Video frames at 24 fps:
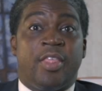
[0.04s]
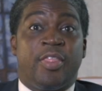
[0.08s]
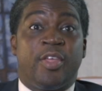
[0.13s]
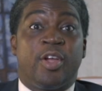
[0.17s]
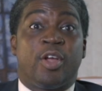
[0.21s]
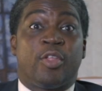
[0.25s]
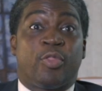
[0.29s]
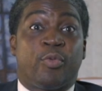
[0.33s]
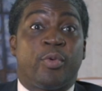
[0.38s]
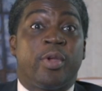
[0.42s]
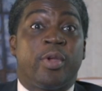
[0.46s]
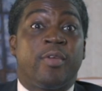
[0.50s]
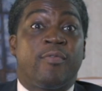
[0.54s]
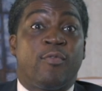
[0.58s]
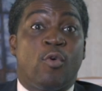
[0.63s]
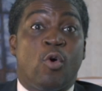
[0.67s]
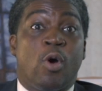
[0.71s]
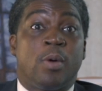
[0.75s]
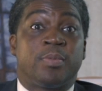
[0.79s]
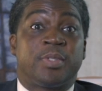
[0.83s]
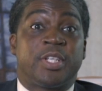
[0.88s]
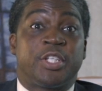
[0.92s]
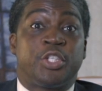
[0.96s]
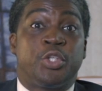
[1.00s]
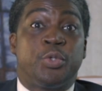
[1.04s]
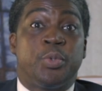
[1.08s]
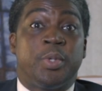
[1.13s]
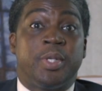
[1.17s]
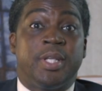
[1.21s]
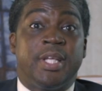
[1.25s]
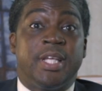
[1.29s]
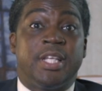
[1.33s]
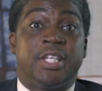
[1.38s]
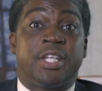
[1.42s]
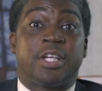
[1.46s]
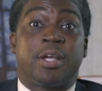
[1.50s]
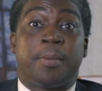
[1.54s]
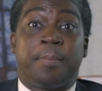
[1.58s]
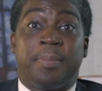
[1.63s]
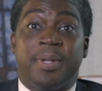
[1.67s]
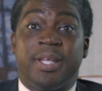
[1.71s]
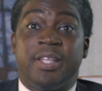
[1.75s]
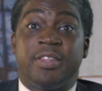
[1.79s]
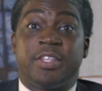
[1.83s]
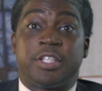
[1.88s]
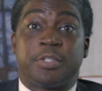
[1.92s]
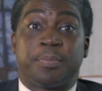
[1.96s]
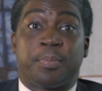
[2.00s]
There are 3 forms that you will need to
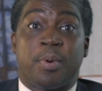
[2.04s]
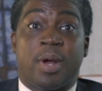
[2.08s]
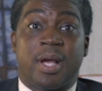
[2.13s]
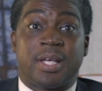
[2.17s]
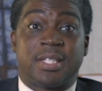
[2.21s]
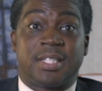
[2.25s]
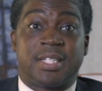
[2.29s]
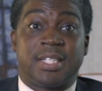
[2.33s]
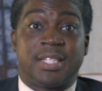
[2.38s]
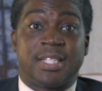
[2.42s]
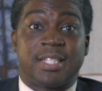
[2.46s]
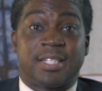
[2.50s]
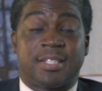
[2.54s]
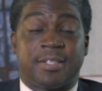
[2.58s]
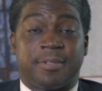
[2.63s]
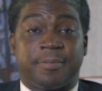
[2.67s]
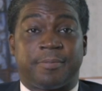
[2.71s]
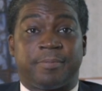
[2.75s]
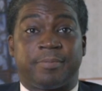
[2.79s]
complete this process: